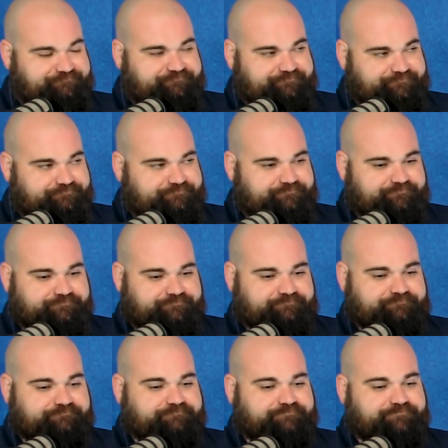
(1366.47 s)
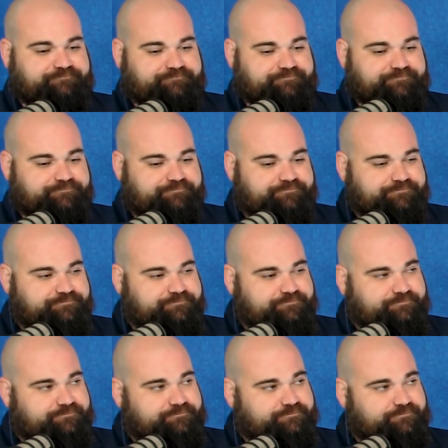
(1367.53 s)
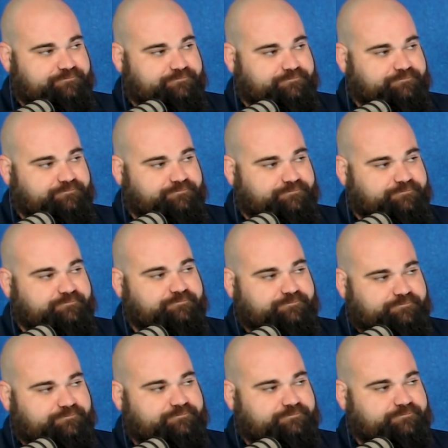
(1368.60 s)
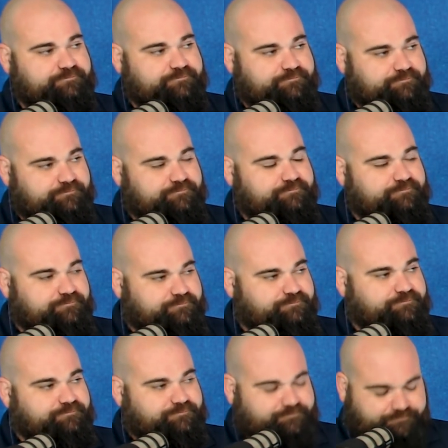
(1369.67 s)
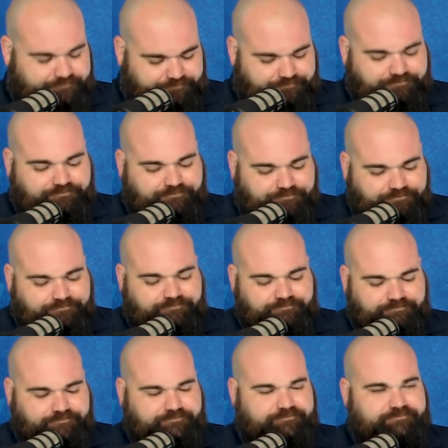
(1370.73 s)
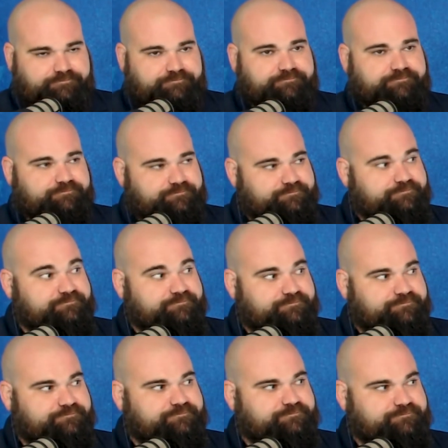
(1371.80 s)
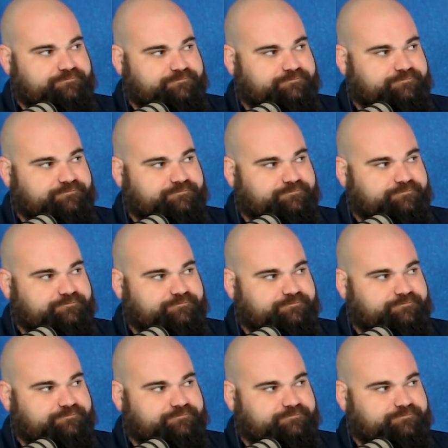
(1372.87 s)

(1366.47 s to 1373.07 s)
This person isn't speaking.